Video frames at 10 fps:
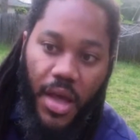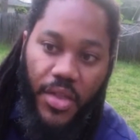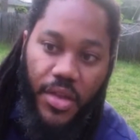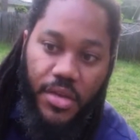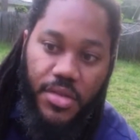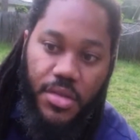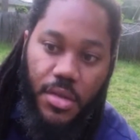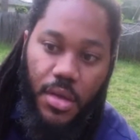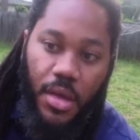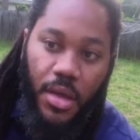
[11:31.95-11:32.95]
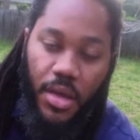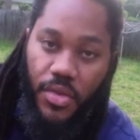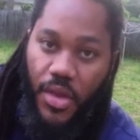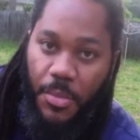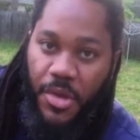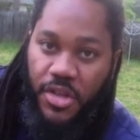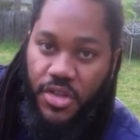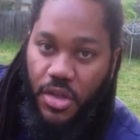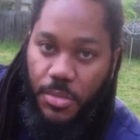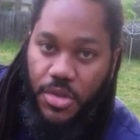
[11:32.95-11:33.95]
like this. That
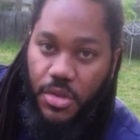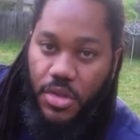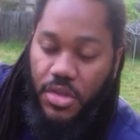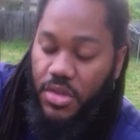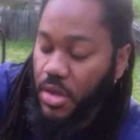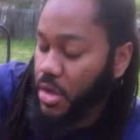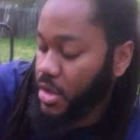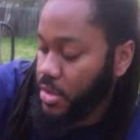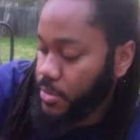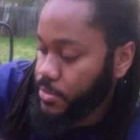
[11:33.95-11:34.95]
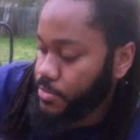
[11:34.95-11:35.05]
means you're up to a good start.